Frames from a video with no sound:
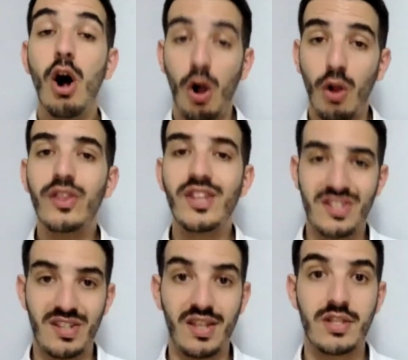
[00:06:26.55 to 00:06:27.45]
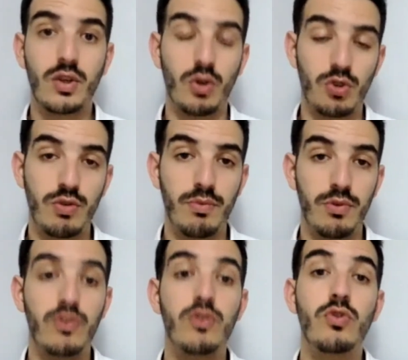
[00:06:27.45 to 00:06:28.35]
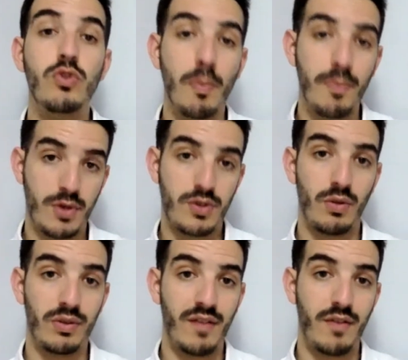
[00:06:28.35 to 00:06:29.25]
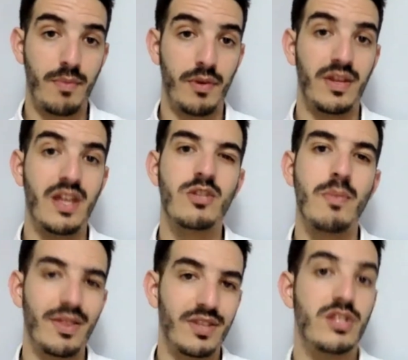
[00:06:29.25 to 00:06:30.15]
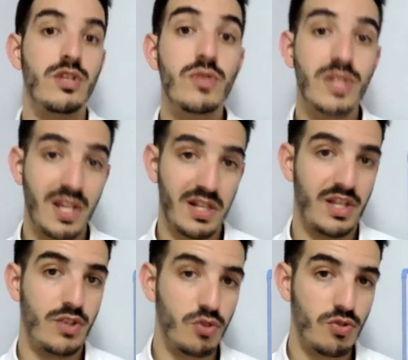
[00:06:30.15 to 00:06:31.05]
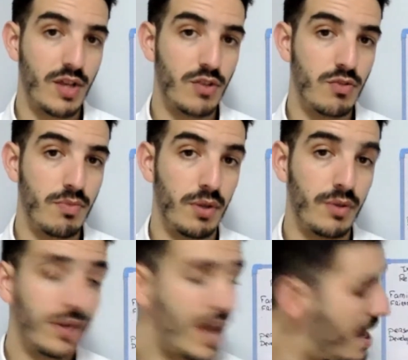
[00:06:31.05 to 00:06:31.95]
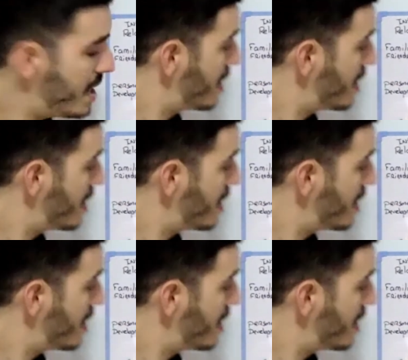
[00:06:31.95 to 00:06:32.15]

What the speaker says: All these things contribute to your personal development. It's about these new skills that you're trying to build, okay?